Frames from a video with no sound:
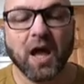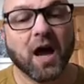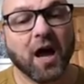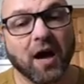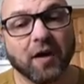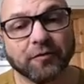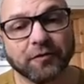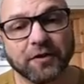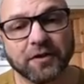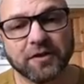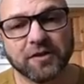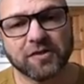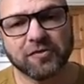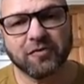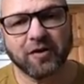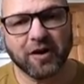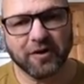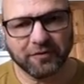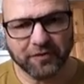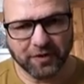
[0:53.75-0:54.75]
After this
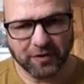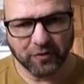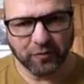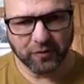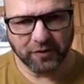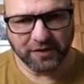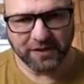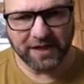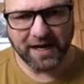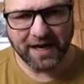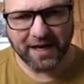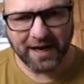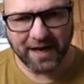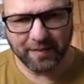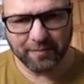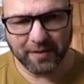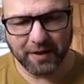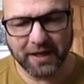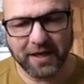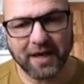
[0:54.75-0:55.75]
drafting was done,
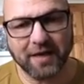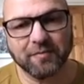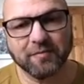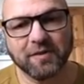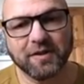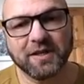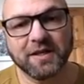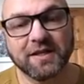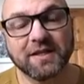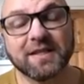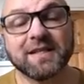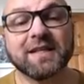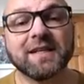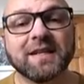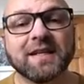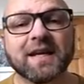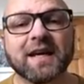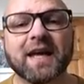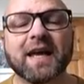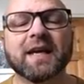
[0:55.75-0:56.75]
I became the
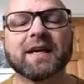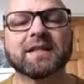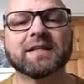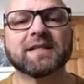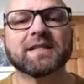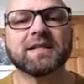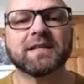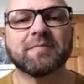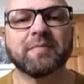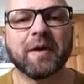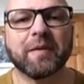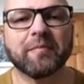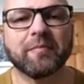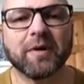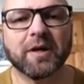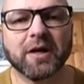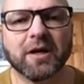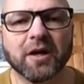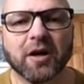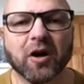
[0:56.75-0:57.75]
senior ANC
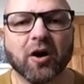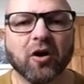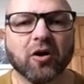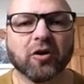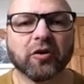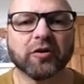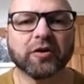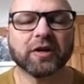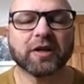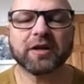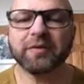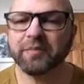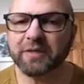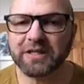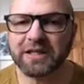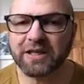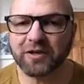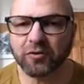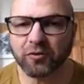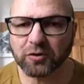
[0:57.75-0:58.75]
member on a
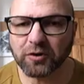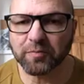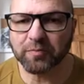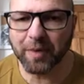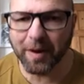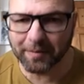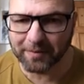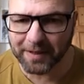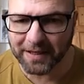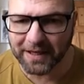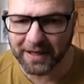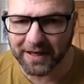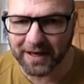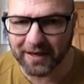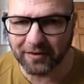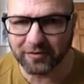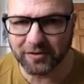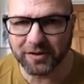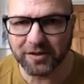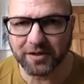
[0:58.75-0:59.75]
committee called the Public
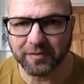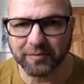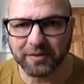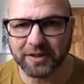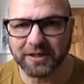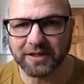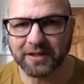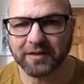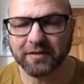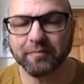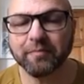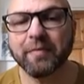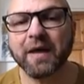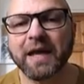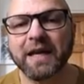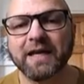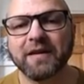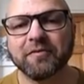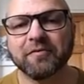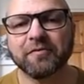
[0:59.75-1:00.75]
Accounts Committee, the
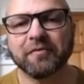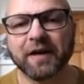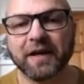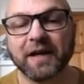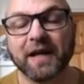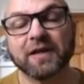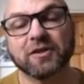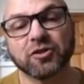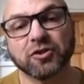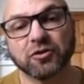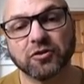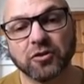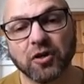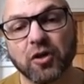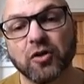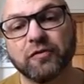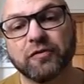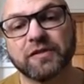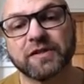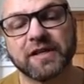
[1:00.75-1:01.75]
main financial
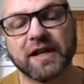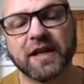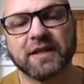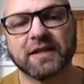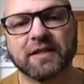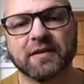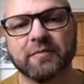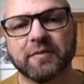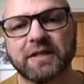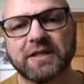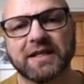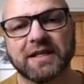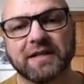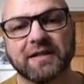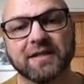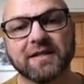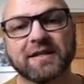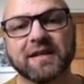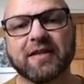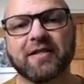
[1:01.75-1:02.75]
oversight committee
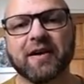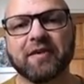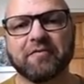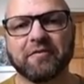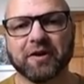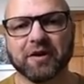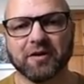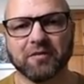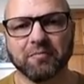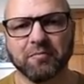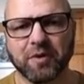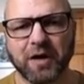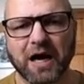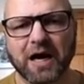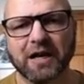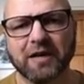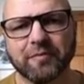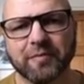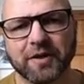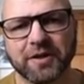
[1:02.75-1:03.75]
in the South African
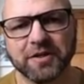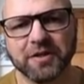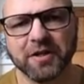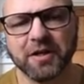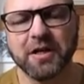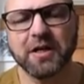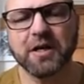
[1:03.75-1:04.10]
Parliament.